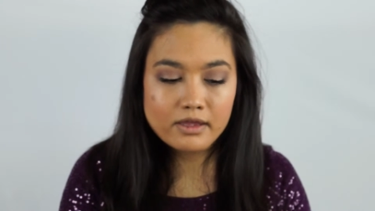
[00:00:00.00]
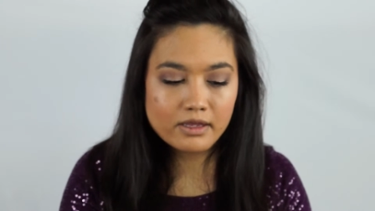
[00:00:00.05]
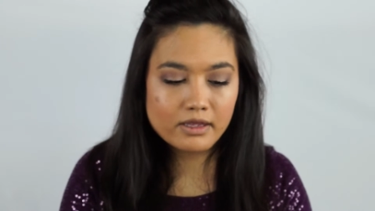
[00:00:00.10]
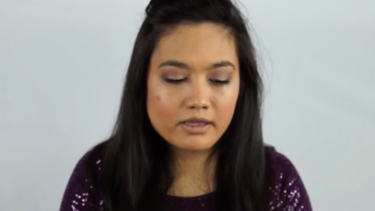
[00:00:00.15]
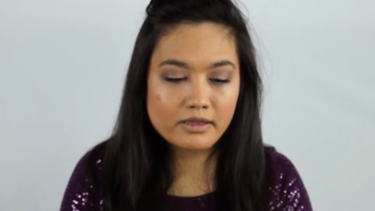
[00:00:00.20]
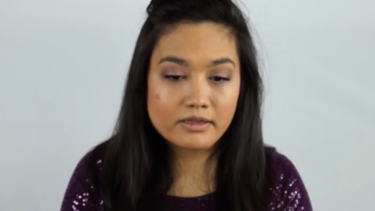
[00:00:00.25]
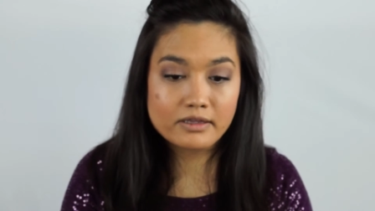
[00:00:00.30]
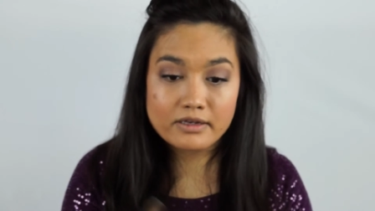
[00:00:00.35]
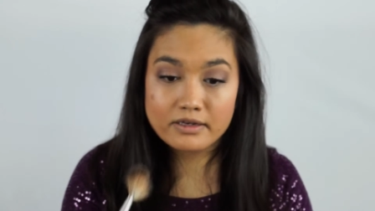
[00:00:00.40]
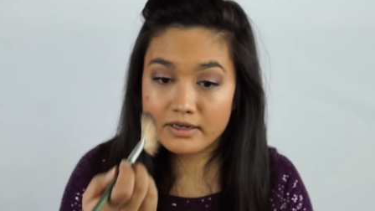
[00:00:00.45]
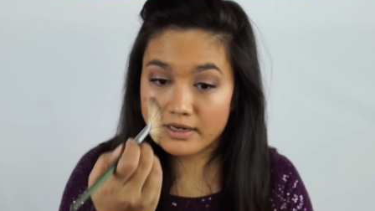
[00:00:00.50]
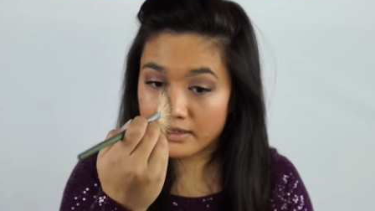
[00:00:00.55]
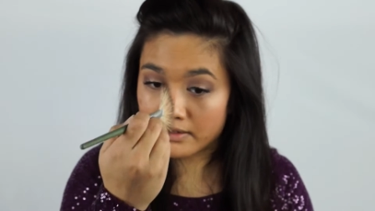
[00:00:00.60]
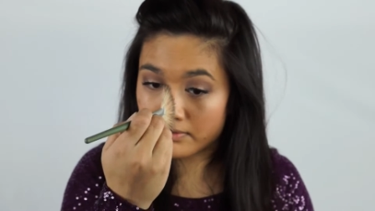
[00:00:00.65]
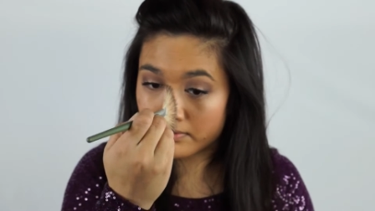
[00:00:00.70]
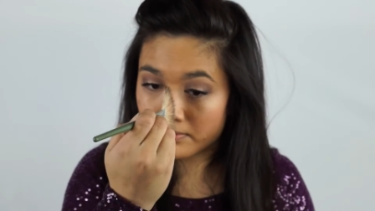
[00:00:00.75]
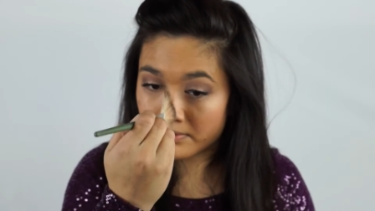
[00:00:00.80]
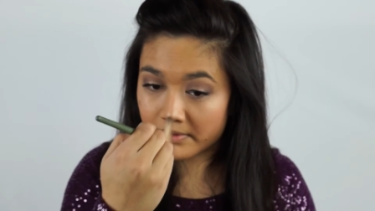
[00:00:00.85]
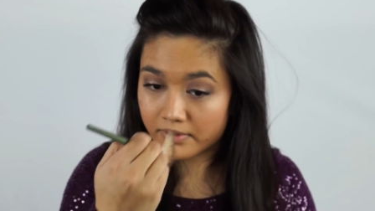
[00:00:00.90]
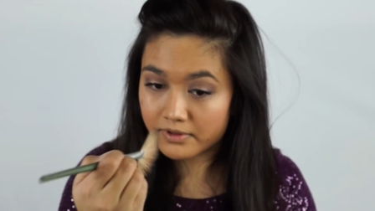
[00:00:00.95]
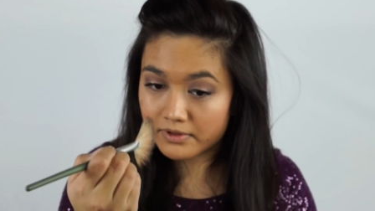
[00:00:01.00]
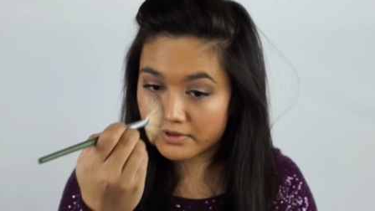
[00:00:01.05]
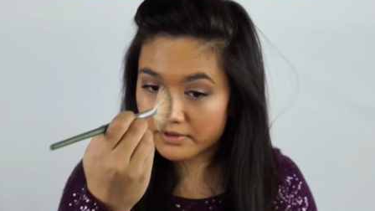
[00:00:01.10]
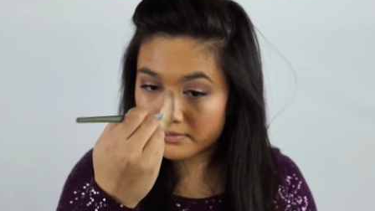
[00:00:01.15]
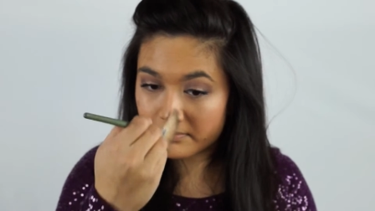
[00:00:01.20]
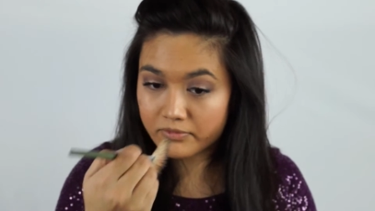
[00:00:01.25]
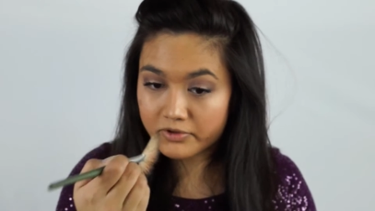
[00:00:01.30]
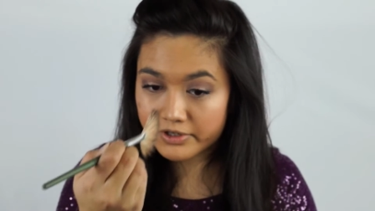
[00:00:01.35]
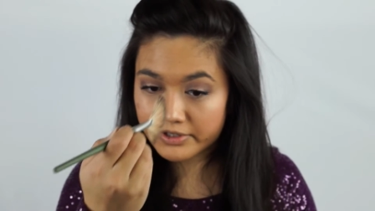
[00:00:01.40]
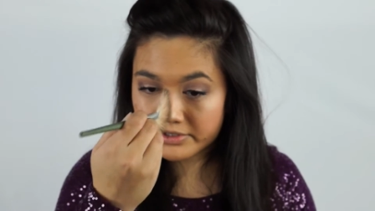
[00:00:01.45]
And then down the
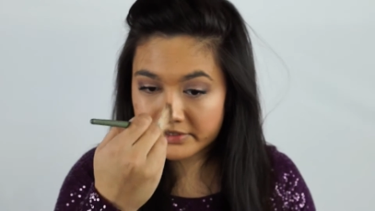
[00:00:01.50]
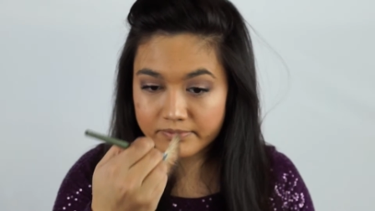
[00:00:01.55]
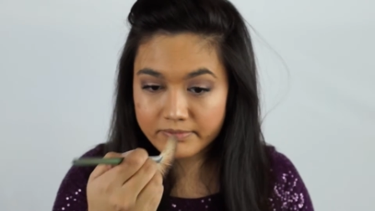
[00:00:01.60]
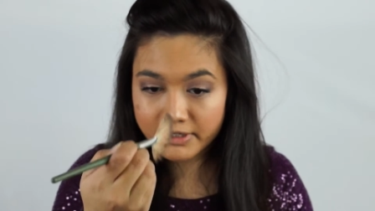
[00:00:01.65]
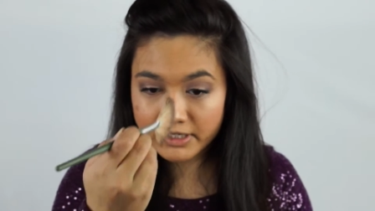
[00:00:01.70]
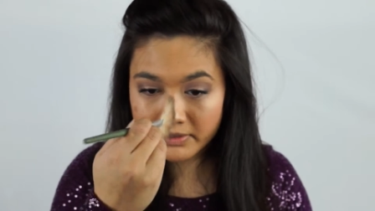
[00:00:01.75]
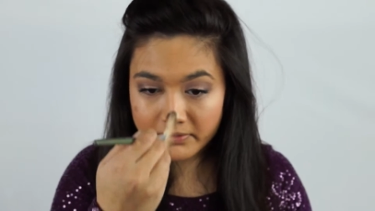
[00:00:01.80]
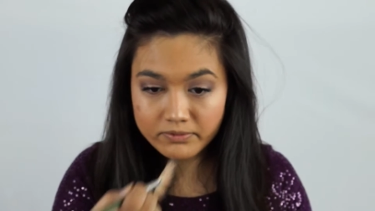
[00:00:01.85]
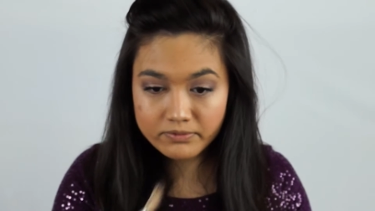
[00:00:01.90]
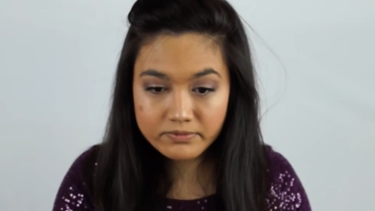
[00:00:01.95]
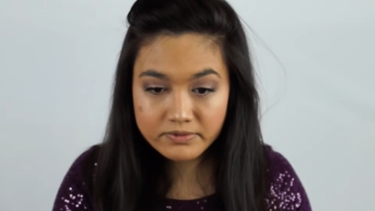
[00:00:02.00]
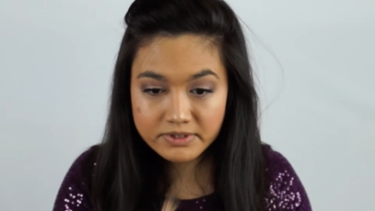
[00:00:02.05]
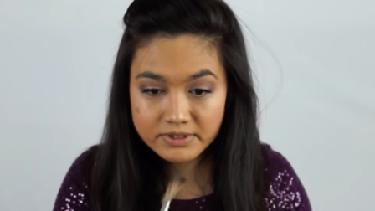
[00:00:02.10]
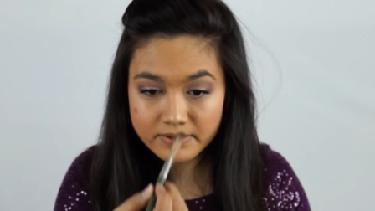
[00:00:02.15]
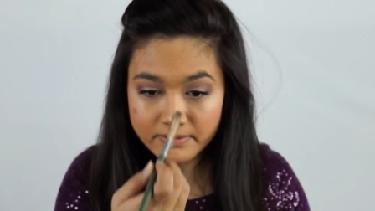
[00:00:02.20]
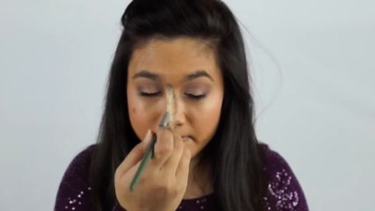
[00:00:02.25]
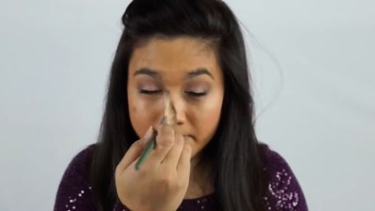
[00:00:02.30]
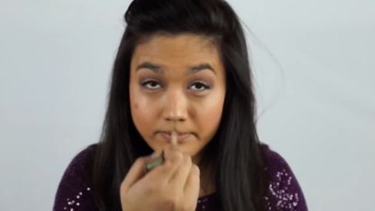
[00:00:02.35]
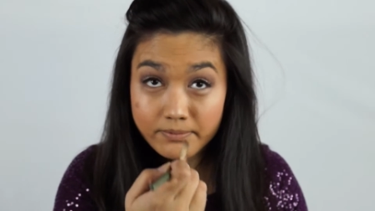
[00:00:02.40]
bridge of my nose.